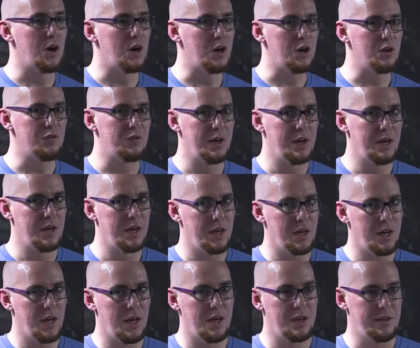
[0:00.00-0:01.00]
of
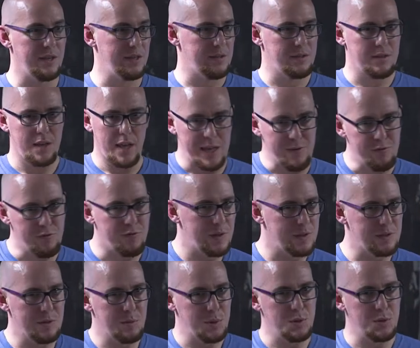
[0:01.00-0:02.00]
this
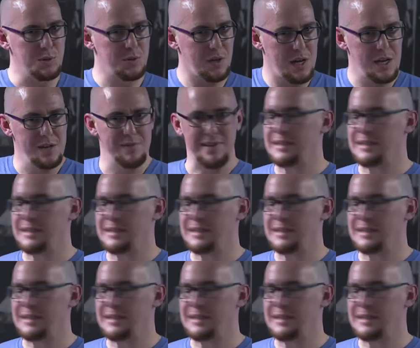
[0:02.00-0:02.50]
invisible kind of